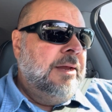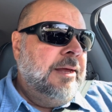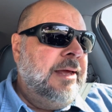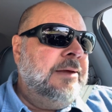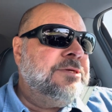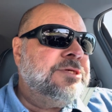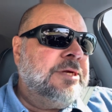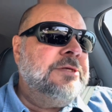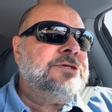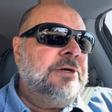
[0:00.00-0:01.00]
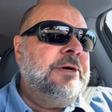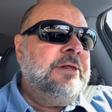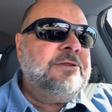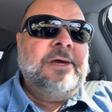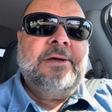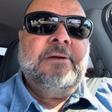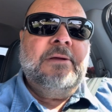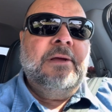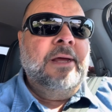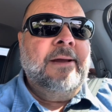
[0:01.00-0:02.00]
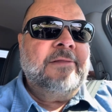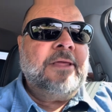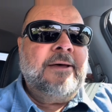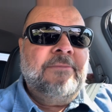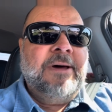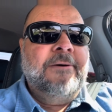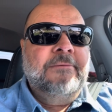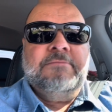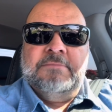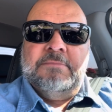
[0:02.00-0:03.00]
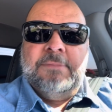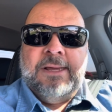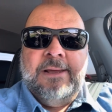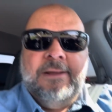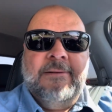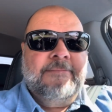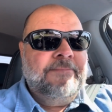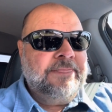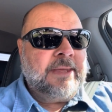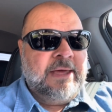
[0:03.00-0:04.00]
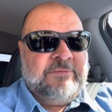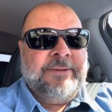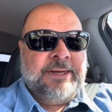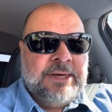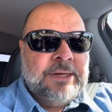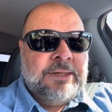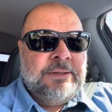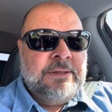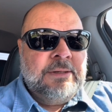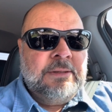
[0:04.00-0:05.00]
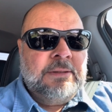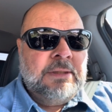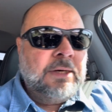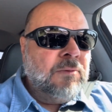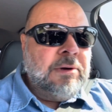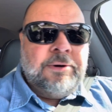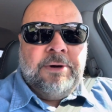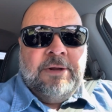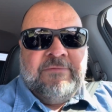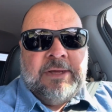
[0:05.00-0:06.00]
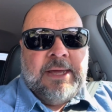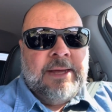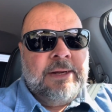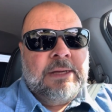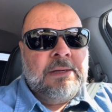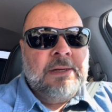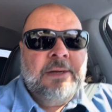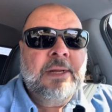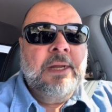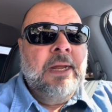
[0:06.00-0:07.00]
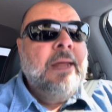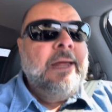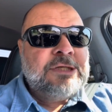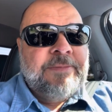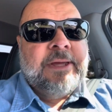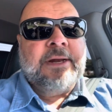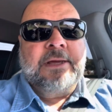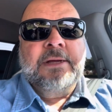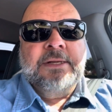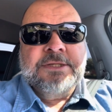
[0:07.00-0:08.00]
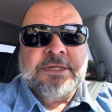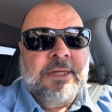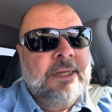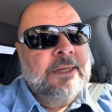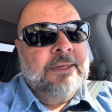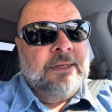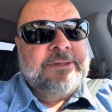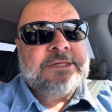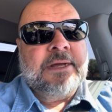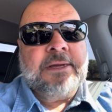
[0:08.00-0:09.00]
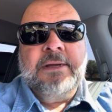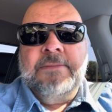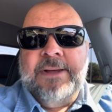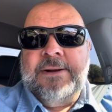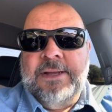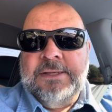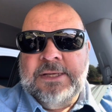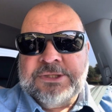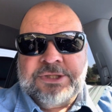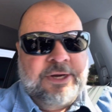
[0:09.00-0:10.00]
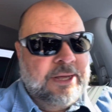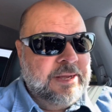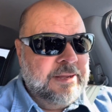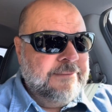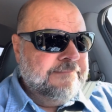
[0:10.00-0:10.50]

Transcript: That is a concerning thing. And I thought about me having my gun and wondering if he had a gun. And speaking of guns, let me talk about it yesterday.